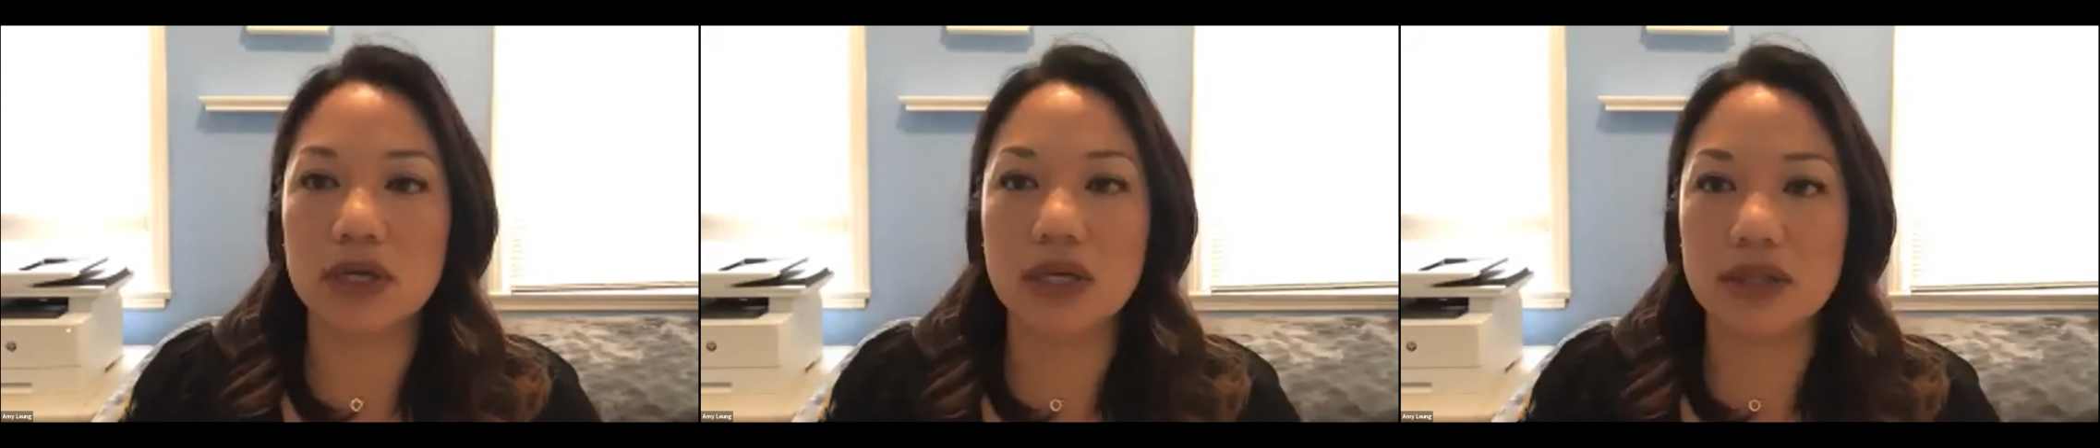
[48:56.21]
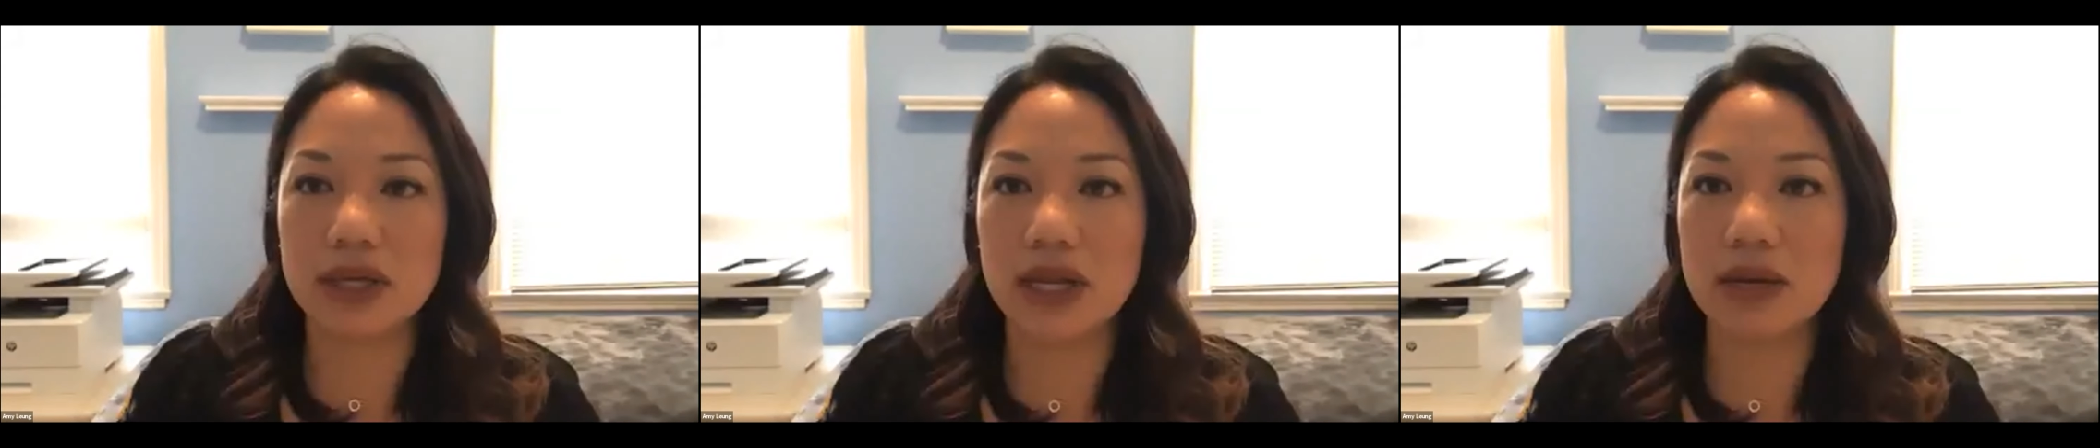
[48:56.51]
And
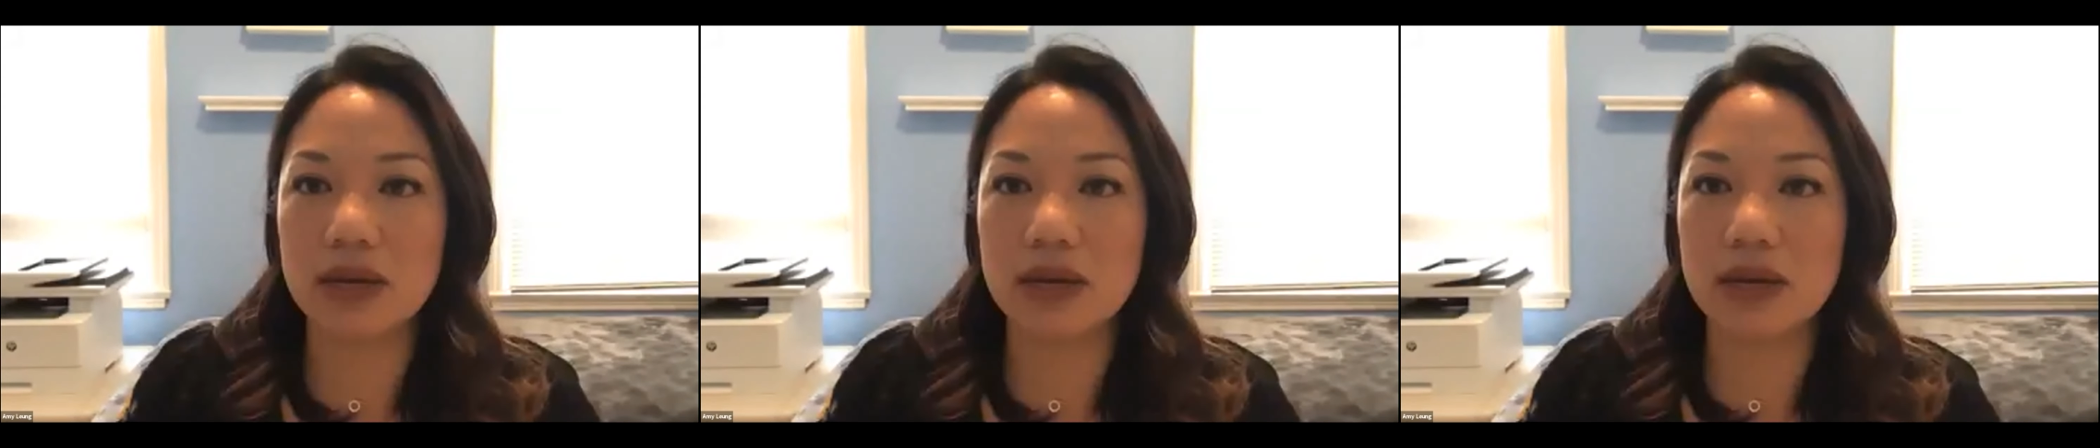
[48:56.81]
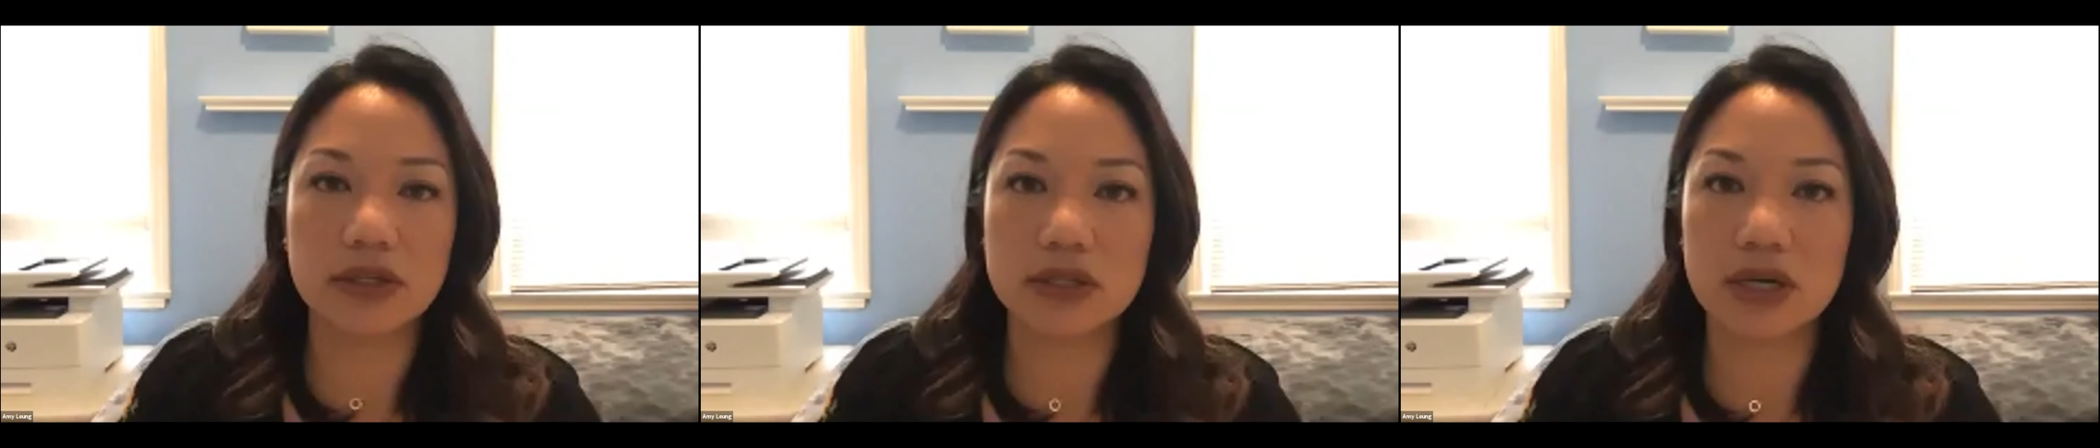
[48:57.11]
that happens all
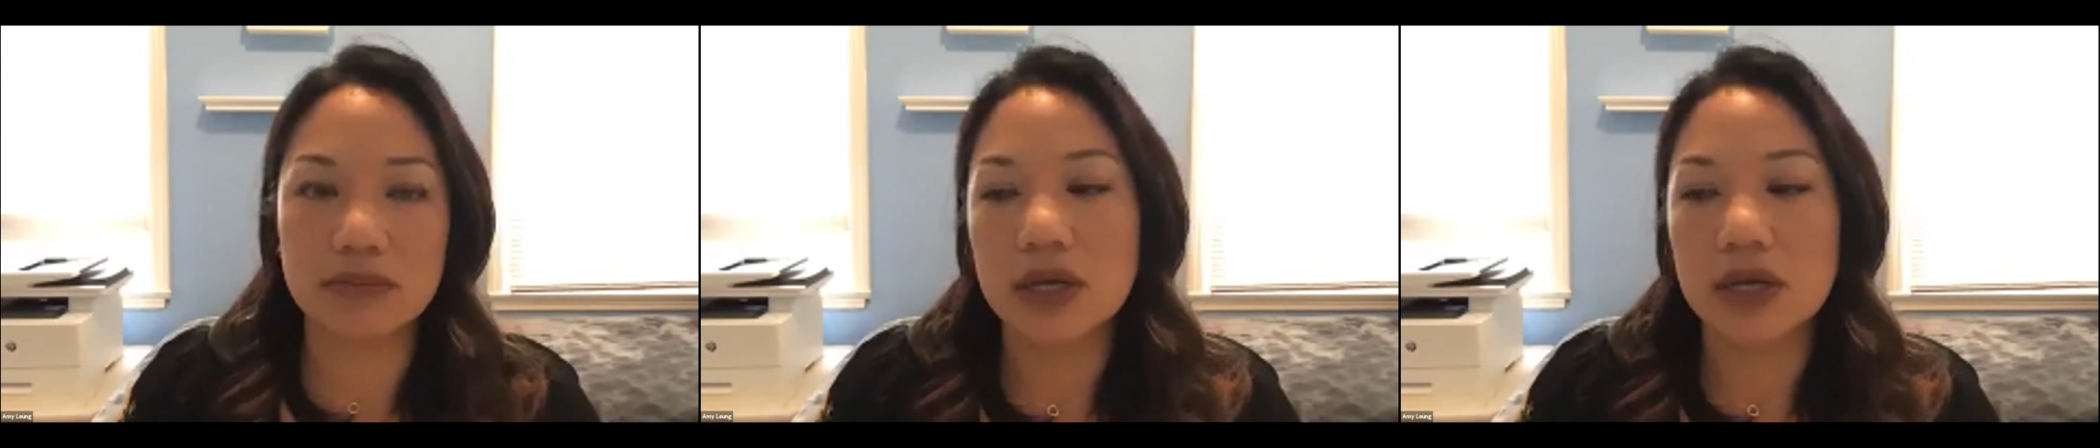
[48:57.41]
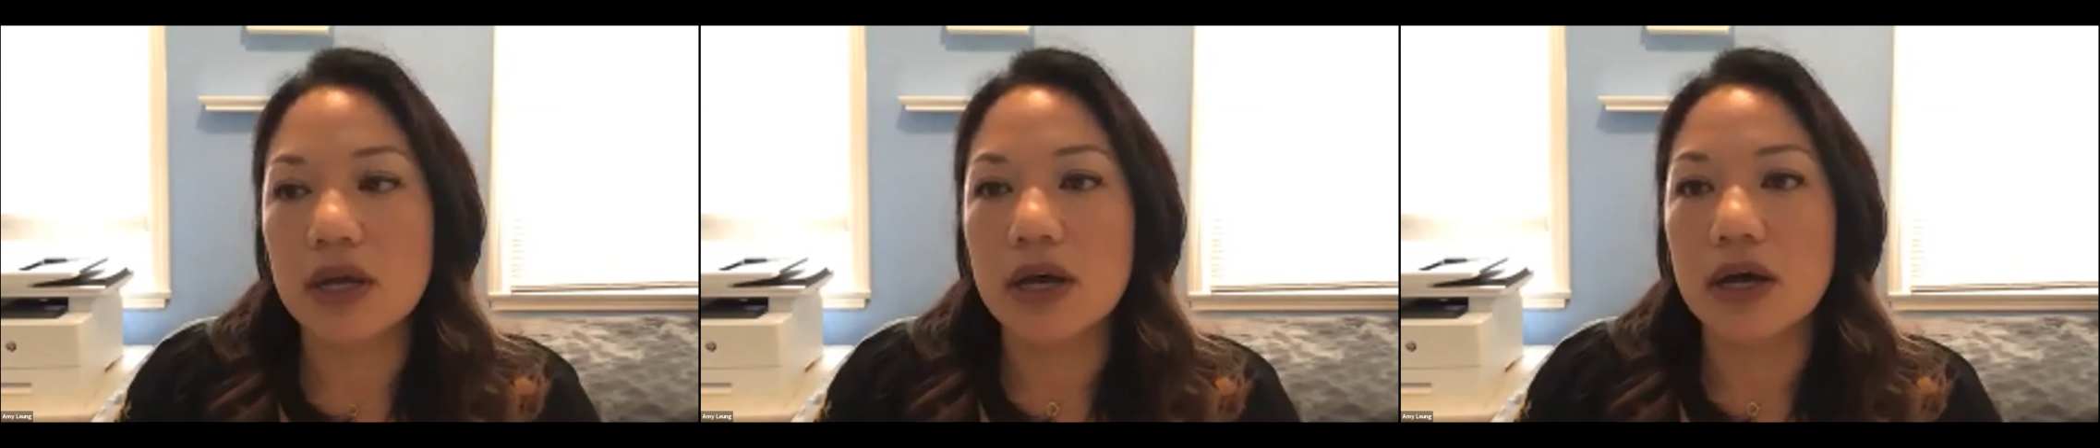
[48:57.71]
the
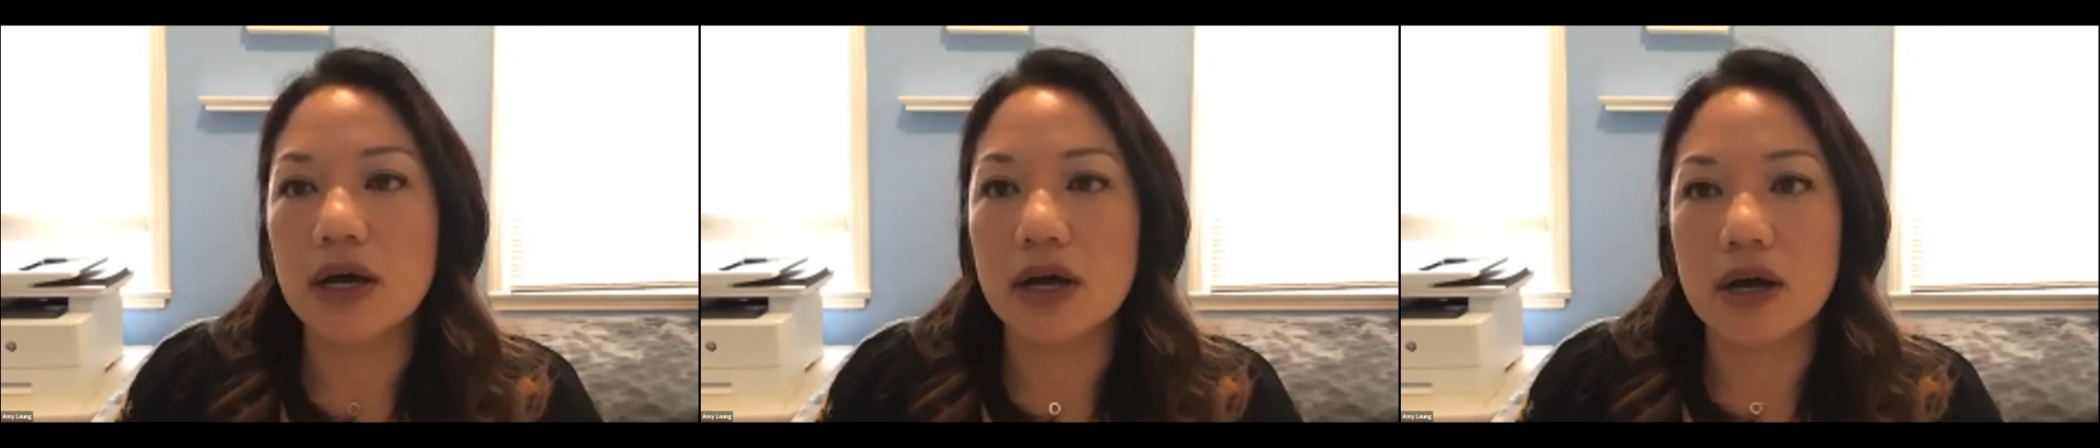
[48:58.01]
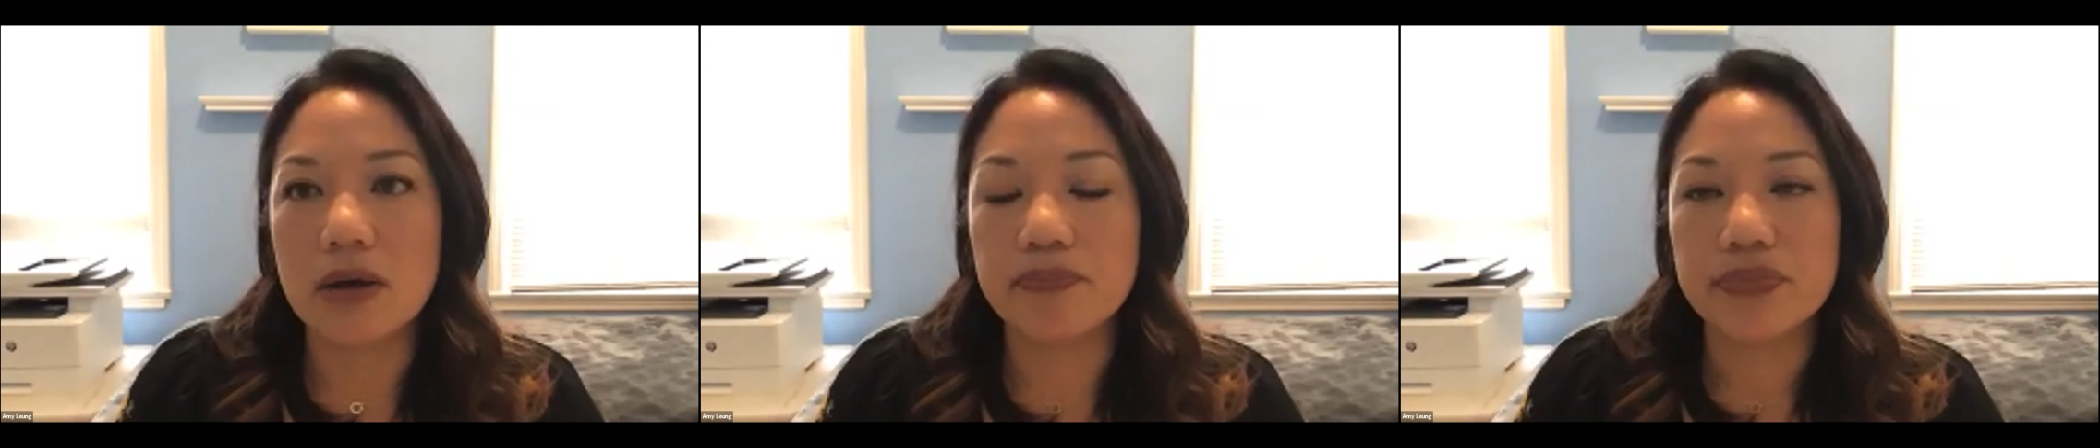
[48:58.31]

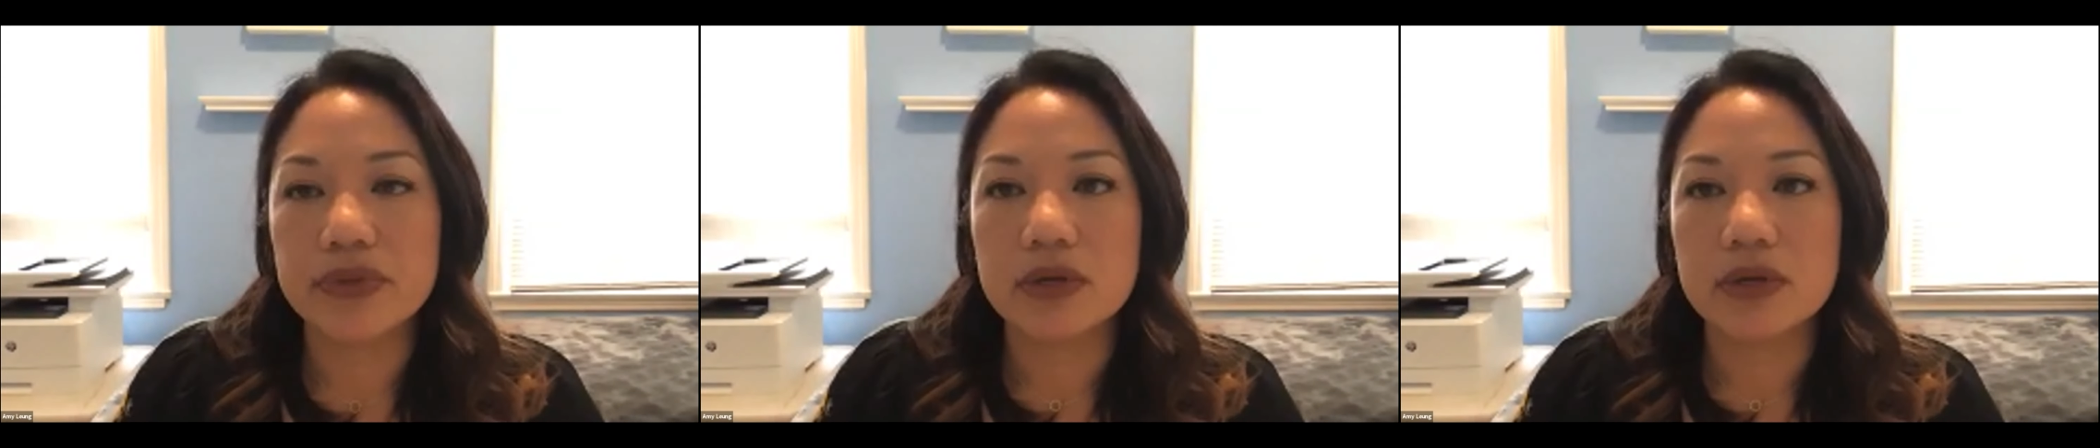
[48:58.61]
time.